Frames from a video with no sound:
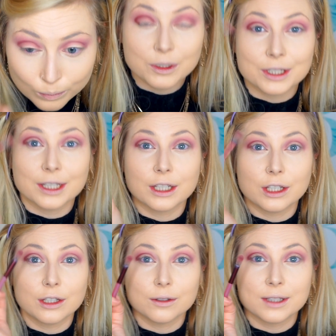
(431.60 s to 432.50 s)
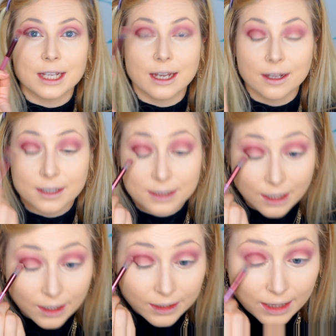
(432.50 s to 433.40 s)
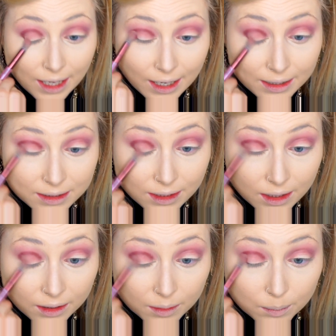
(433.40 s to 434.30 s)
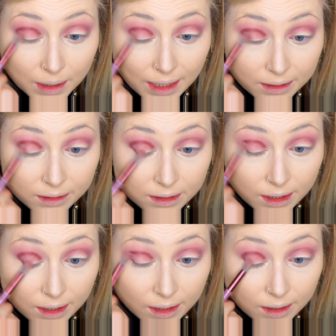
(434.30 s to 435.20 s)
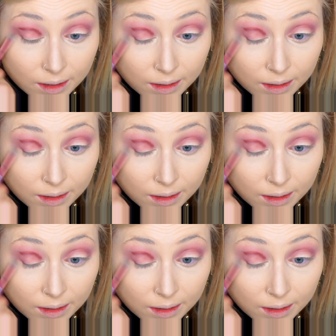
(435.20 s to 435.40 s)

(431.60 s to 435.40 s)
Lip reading: Just gonna use the other side there to kind of blend it.